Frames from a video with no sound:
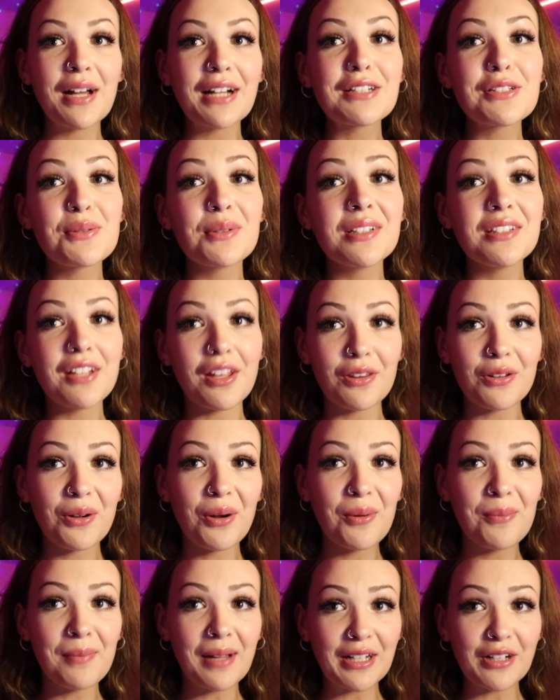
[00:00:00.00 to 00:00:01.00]
back to another
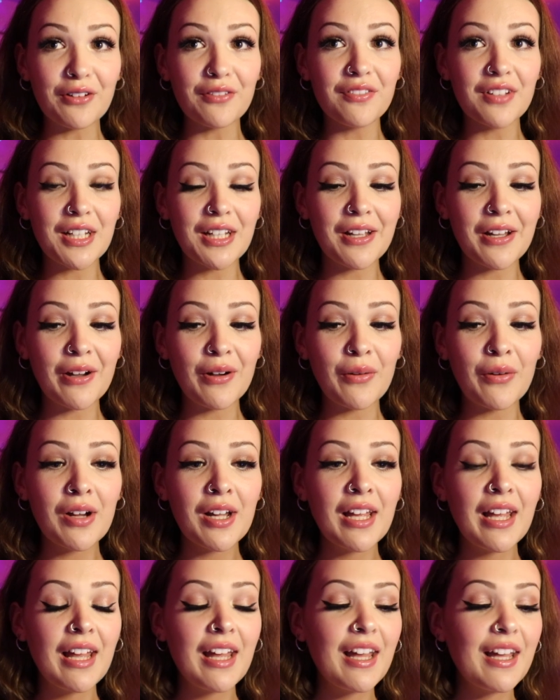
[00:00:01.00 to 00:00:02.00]
Omegle
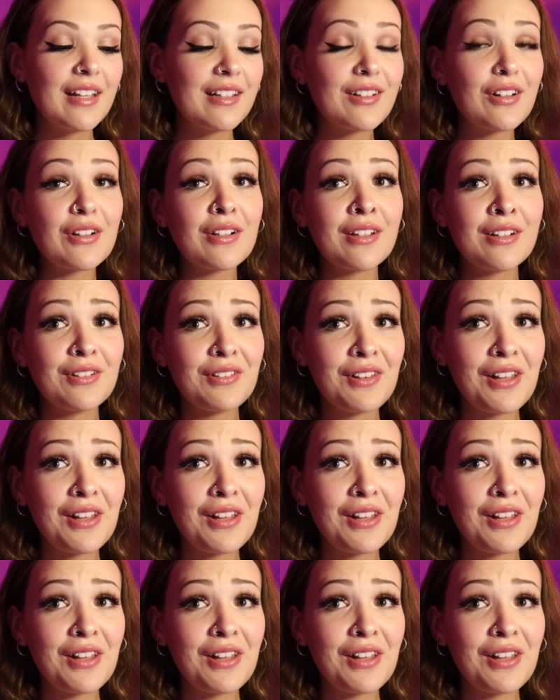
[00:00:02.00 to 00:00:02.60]
video. Not gonna